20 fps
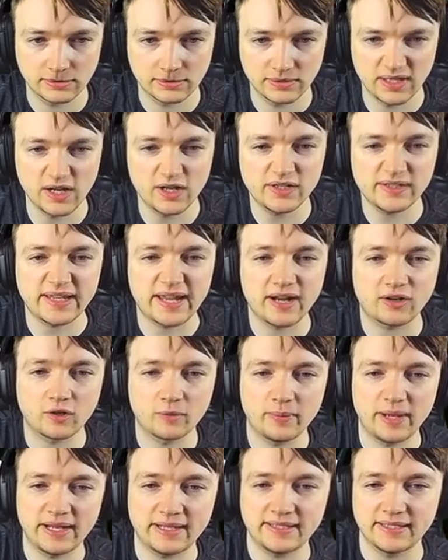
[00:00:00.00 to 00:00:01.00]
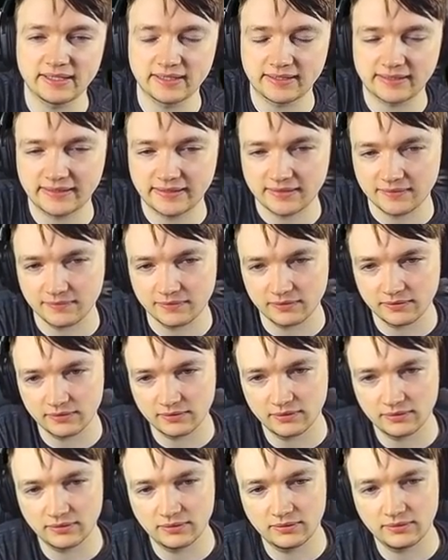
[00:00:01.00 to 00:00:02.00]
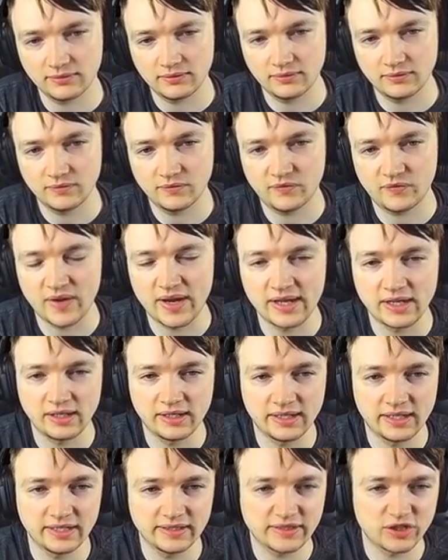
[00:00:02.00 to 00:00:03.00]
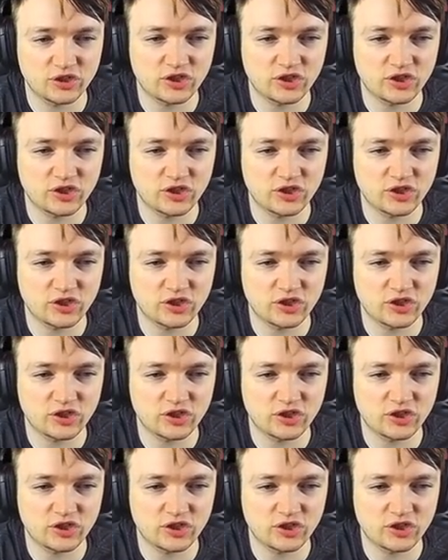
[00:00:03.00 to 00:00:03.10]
There's acrobatics. Finally. It's a